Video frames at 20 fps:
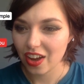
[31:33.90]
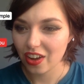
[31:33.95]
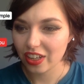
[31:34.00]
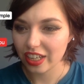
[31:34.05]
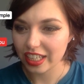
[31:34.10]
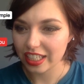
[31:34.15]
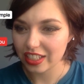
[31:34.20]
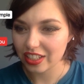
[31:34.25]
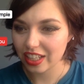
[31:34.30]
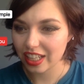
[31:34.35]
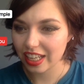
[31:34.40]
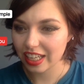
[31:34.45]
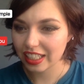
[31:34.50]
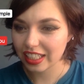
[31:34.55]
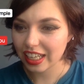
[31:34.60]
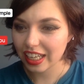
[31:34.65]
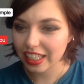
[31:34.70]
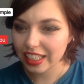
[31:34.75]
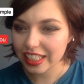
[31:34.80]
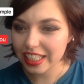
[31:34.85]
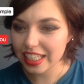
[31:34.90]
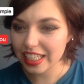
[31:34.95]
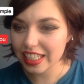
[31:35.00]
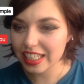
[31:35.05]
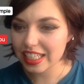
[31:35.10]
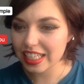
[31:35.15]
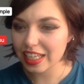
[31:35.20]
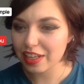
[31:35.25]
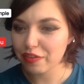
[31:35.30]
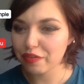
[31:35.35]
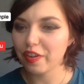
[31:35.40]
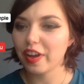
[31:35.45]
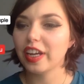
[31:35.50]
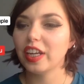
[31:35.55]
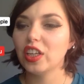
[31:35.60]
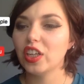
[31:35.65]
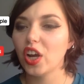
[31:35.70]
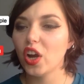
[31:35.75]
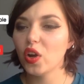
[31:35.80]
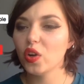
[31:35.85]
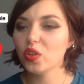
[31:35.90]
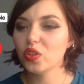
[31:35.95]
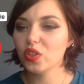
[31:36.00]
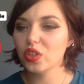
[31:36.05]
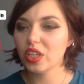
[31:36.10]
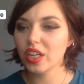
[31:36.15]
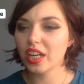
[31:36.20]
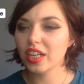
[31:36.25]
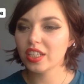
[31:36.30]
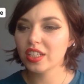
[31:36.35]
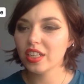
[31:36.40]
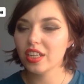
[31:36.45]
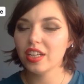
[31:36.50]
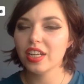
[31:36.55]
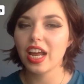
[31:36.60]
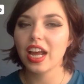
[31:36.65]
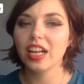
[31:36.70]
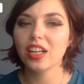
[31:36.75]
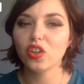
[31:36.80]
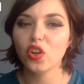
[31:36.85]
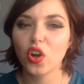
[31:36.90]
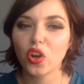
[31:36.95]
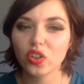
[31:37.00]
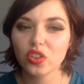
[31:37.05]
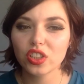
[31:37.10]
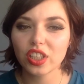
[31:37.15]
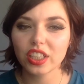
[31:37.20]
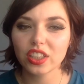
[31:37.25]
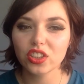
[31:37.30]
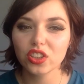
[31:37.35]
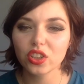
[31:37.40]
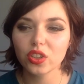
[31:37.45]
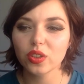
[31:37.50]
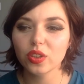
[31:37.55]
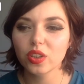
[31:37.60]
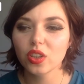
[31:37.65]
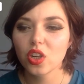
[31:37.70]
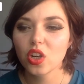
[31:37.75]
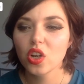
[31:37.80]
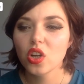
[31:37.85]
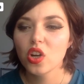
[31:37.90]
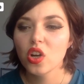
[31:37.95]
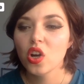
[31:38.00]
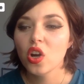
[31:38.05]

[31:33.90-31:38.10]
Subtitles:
Okay, so then Khalid, if I go to London, I'll contact you.